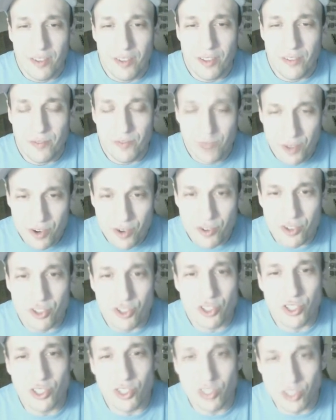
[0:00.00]
very
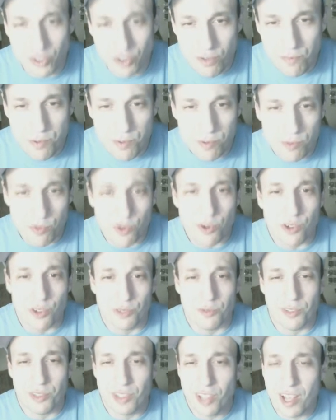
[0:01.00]
stupid
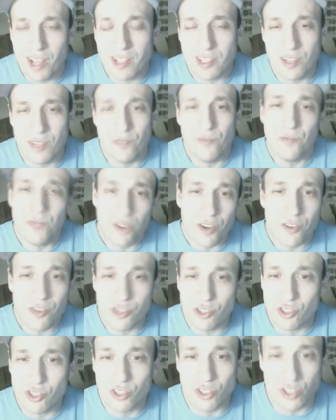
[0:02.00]
world with lots of very
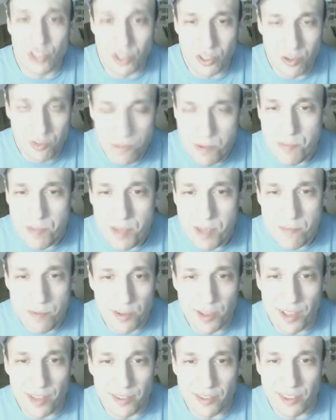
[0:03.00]
stupid
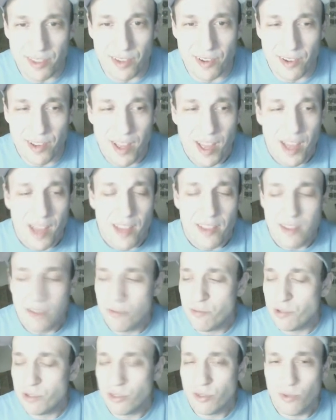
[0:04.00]
people out there.
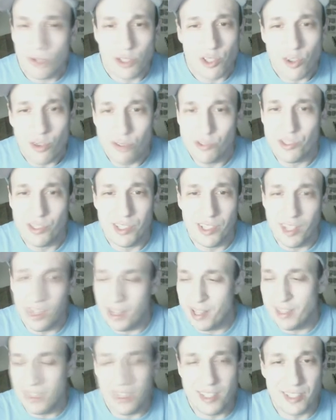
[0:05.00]
What's holding,
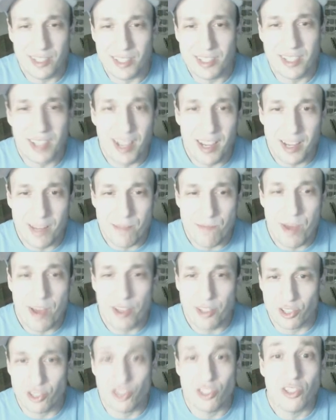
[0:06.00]
I think, society
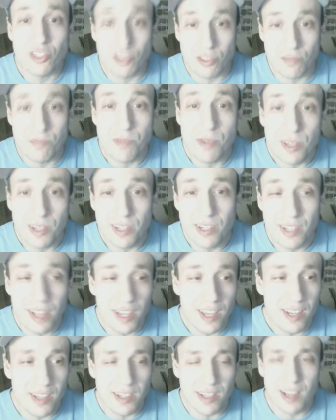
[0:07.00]
back is
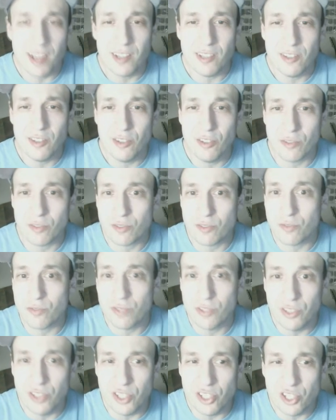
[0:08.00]
stupidity, not the
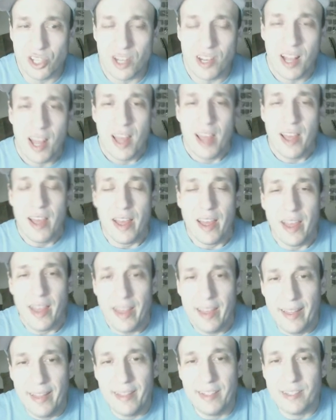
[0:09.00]
religion.
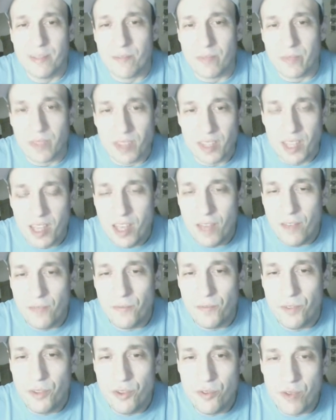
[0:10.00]
And if
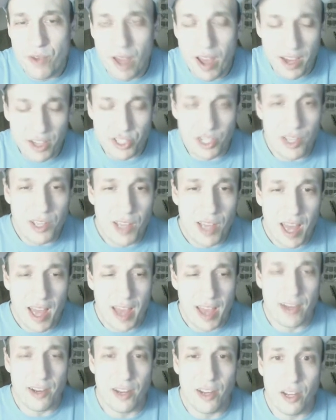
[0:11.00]
you actually
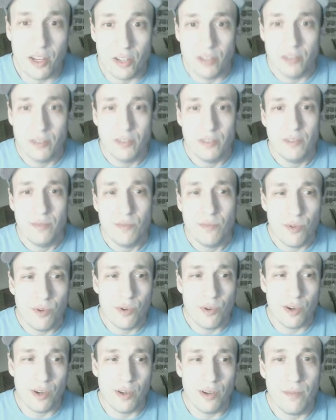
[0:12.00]
had a
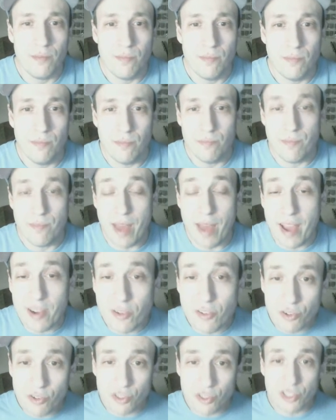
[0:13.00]
more
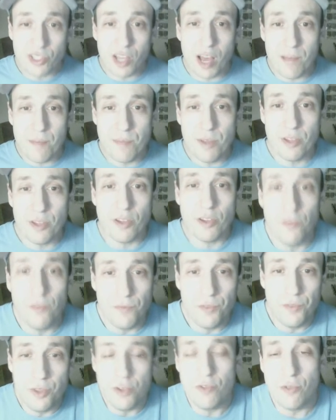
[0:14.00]
macroscopic
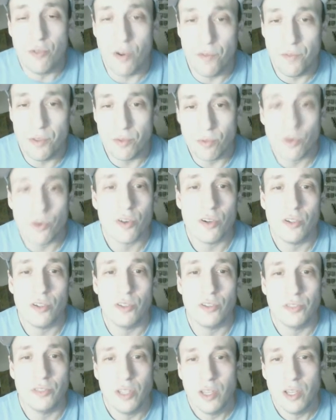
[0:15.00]
view of the world,